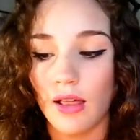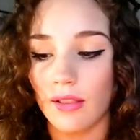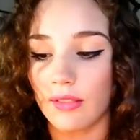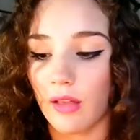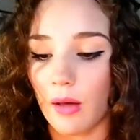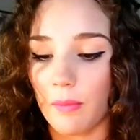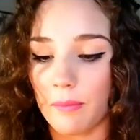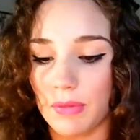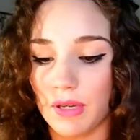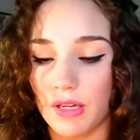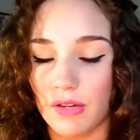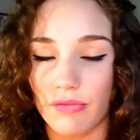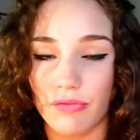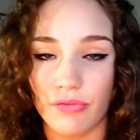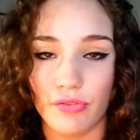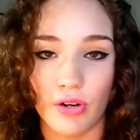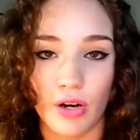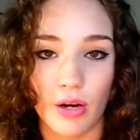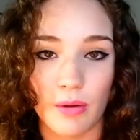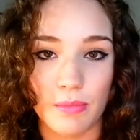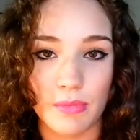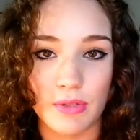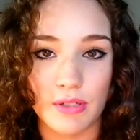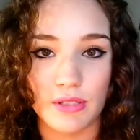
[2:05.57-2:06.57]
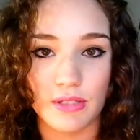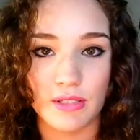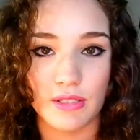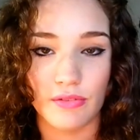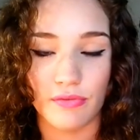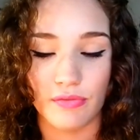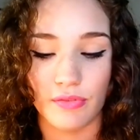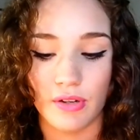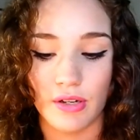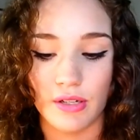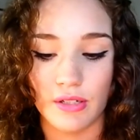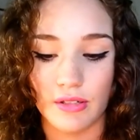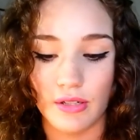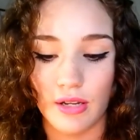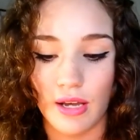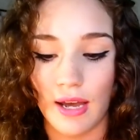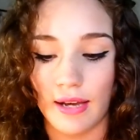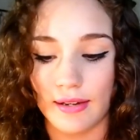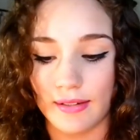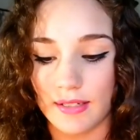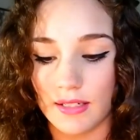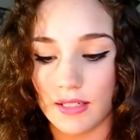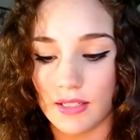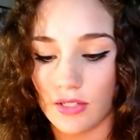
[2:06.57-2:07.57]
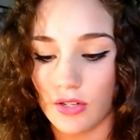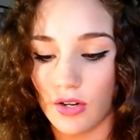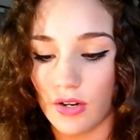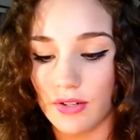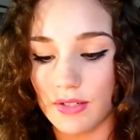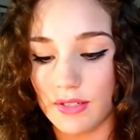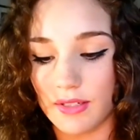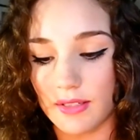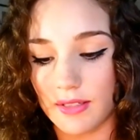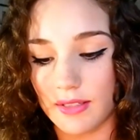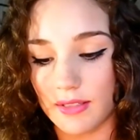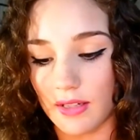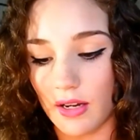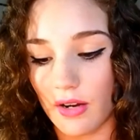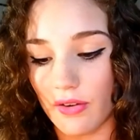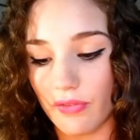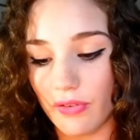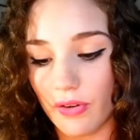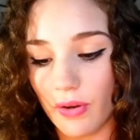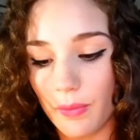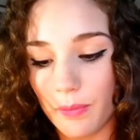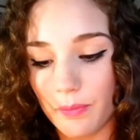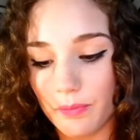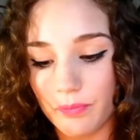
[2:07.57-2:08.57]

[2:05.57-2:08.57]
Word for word: lumpy from different acne scars and stuff.